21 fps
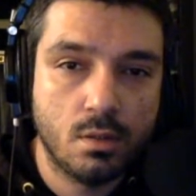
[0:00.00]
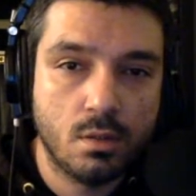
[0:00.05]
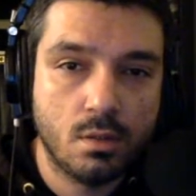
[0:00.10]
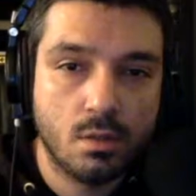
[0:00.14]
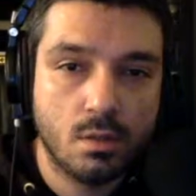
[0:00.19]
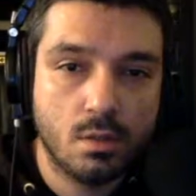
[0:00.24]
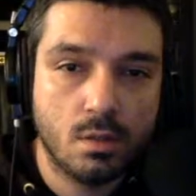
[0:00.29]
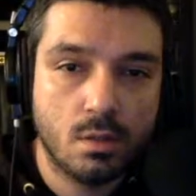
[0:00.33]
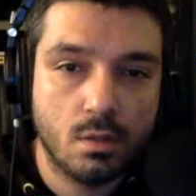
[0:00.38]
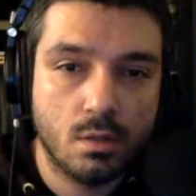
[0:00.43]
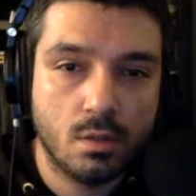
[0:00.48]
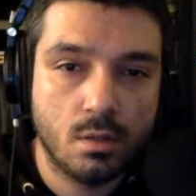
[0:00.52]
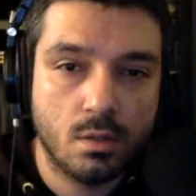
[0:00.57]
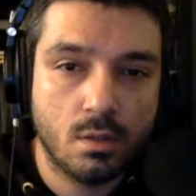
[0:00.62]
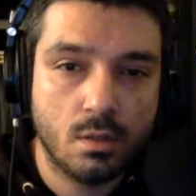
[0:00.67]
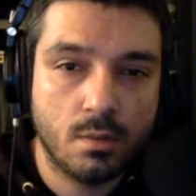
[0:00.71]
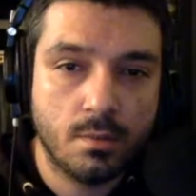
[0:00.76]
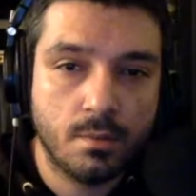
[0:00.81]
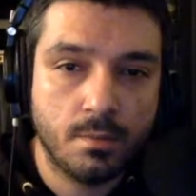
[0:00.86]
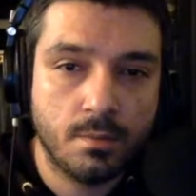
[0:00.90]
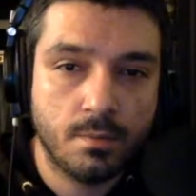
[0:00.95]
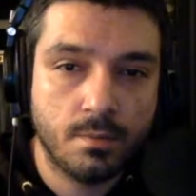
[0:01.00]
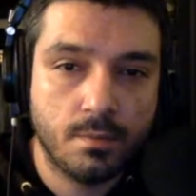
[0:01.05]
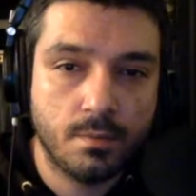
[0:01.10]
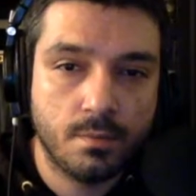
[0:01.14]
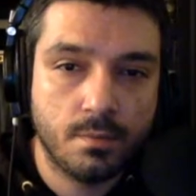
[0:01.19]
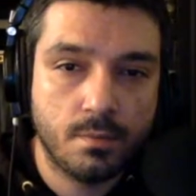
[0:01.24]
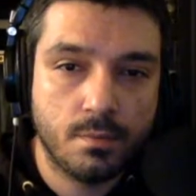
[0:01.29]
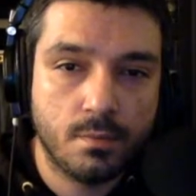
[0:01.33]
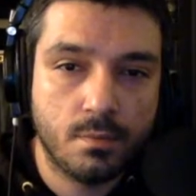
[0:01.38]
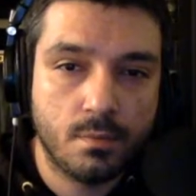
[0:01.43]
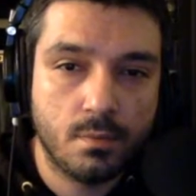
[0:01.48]
Um,
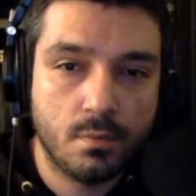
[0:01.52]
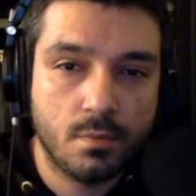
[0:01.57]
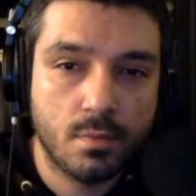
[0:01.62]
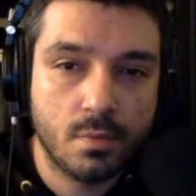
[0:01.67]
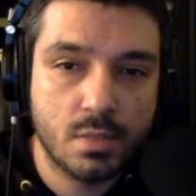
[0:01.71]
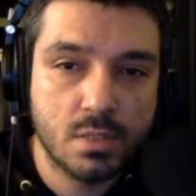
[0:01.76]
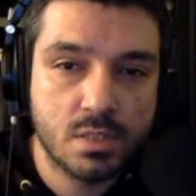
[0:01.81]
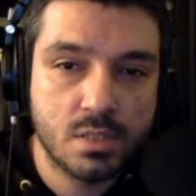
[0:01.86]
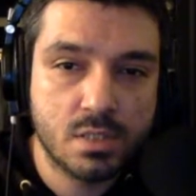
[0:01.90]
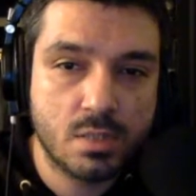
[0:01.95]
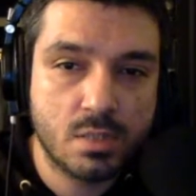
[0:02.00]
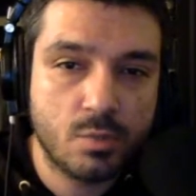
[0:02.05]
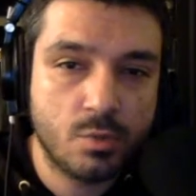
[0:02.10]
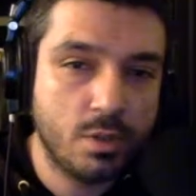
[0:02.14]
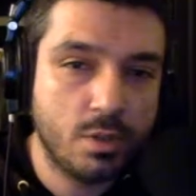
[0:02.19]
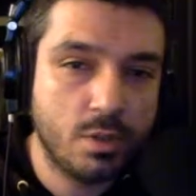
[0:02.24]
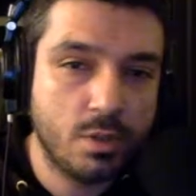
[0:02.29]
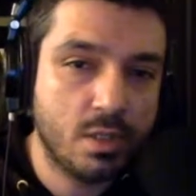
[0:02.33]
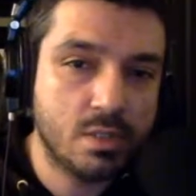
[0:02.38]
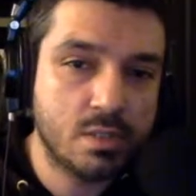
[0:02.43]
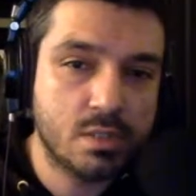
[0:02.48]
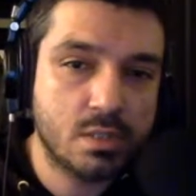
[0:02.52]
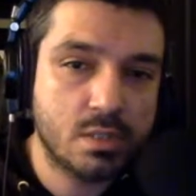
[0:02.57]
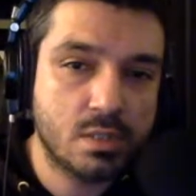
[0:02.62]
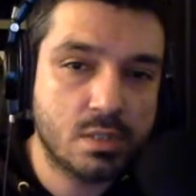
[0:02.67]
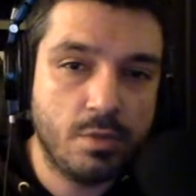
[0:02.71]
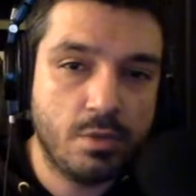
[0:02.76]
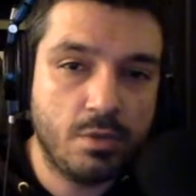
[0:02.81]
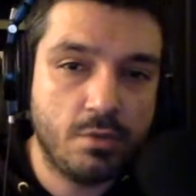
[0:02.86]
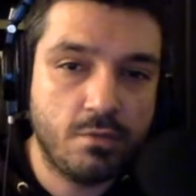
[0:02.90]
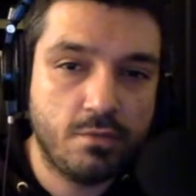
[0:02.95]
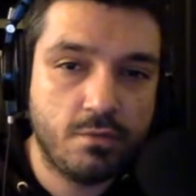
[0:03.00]
Summer League is going to
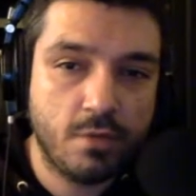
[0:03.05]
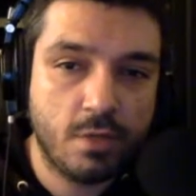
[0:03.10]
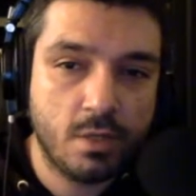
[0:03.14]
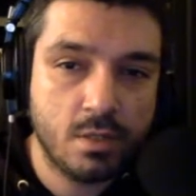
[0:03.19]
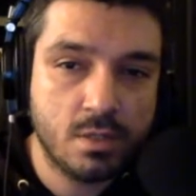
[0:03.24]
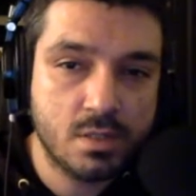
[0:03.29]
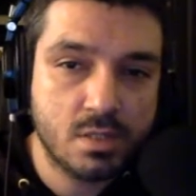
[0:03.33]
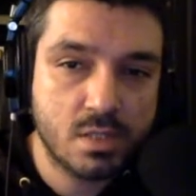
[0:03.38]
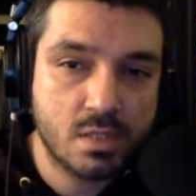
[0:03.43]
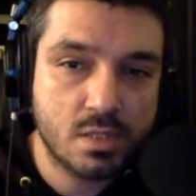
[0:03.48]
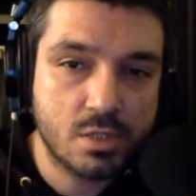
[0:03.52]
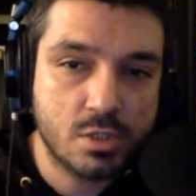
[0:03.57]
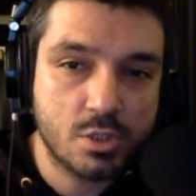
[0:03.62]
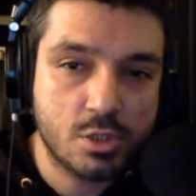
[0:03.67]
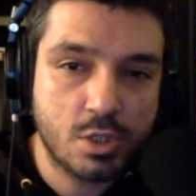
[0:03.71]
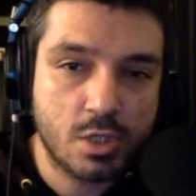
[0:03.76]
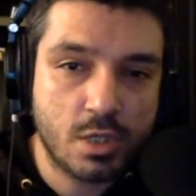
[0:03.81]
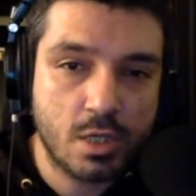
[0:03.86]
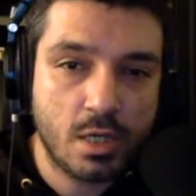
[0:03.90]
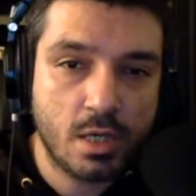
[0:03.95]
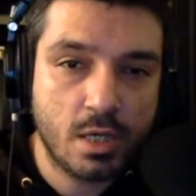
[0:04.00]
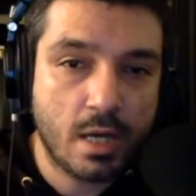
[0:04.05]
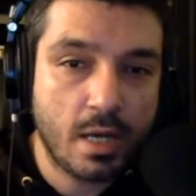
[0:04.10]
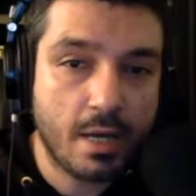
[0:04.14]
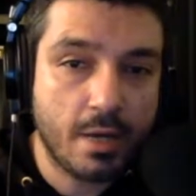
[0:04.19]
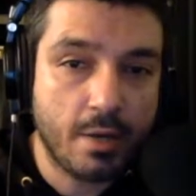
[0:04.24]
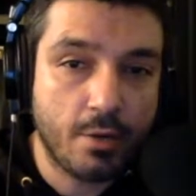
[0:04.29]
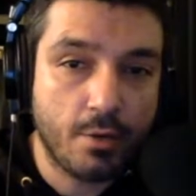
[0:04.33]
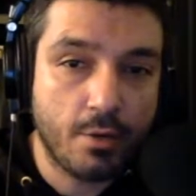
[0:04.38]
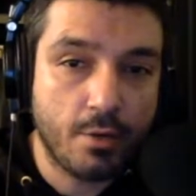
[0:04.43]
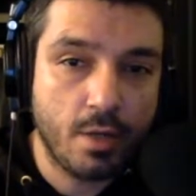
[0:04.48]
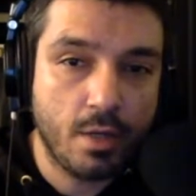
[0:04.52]
be fun, says Jay. I
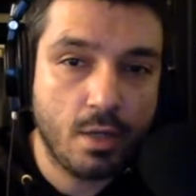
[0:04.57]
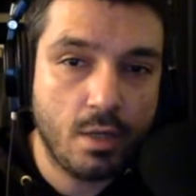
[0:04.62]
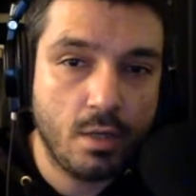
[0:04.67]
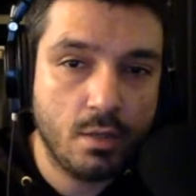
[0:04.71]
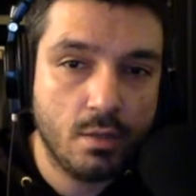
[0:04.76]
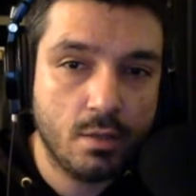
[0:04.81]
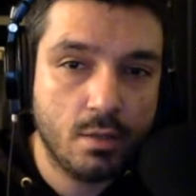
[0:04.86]
agree.